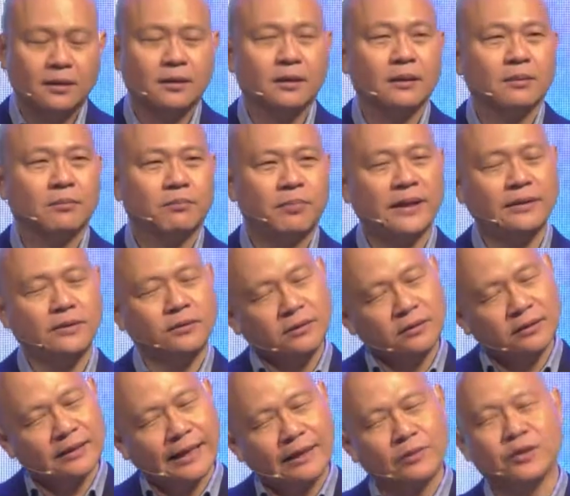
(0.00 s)
But
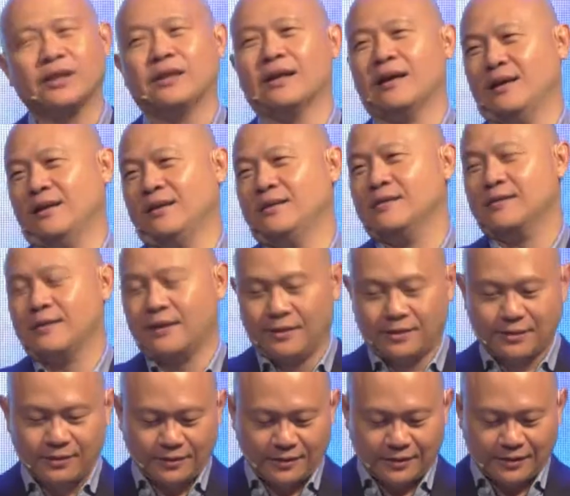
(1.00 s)
now in hindsight,
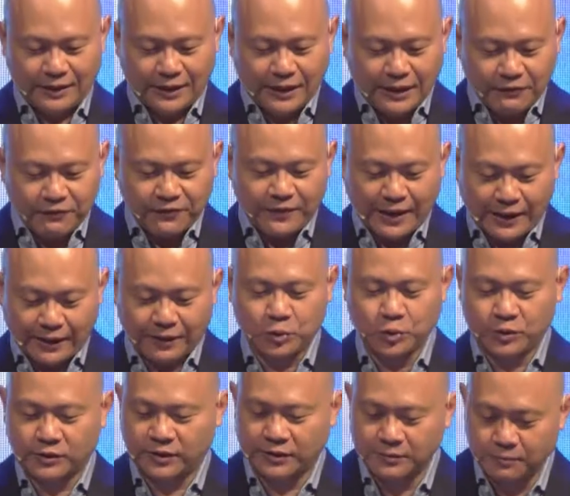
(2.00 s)
if I
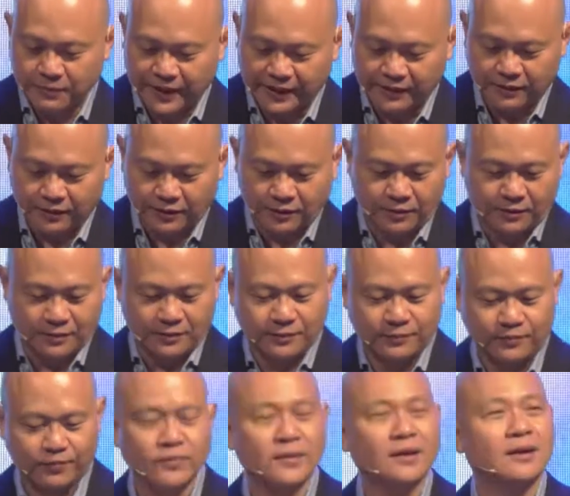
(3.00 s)
could turn back the clock,
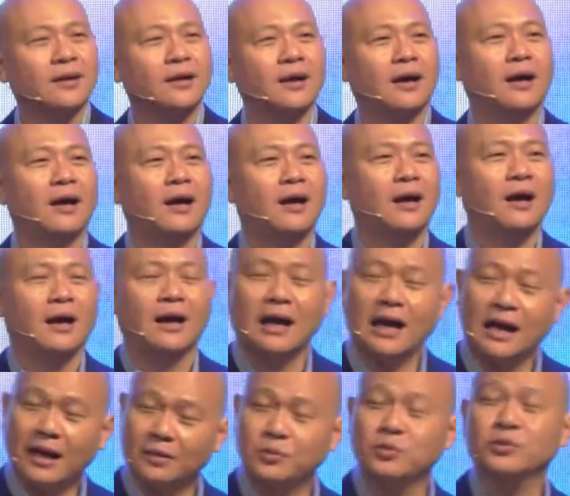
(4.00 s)

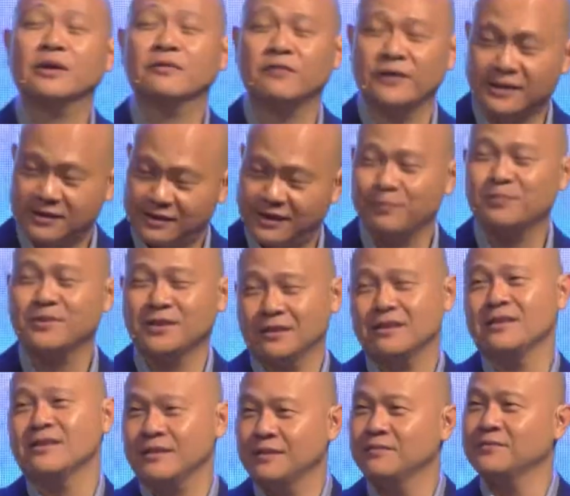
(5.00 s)
I would have accepted
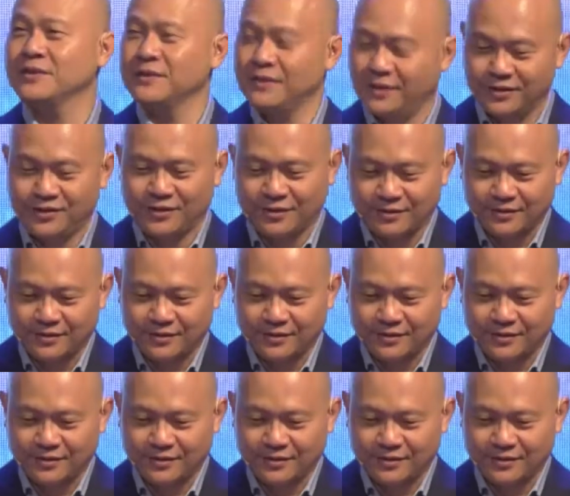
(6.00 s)
his invitation.